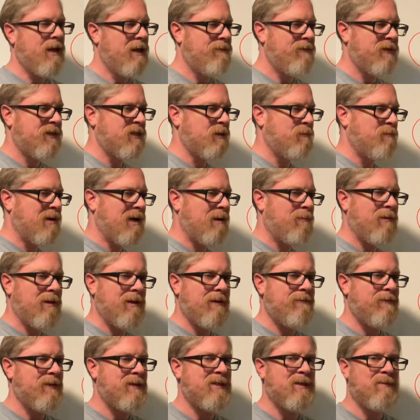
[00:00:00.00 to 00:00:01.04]
If it's a bubble,
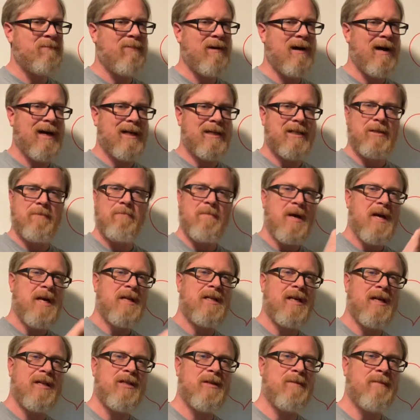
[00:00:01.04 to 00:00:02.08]
if it's a box,
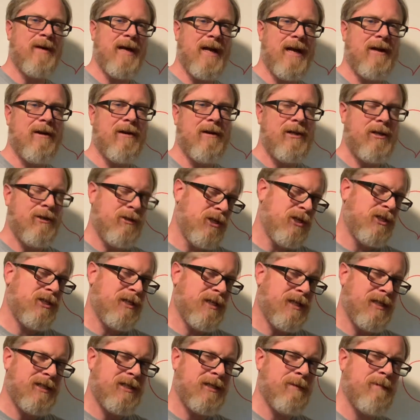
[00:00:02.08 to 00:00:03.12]
doesn't matter. You just
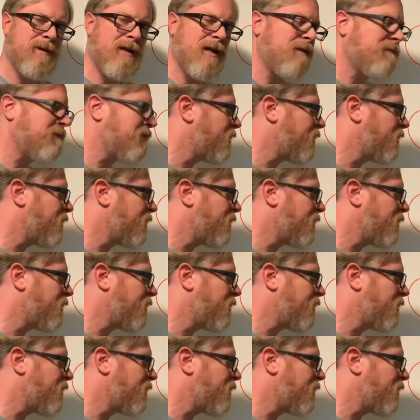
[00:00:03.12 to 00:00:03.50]
need some kind of a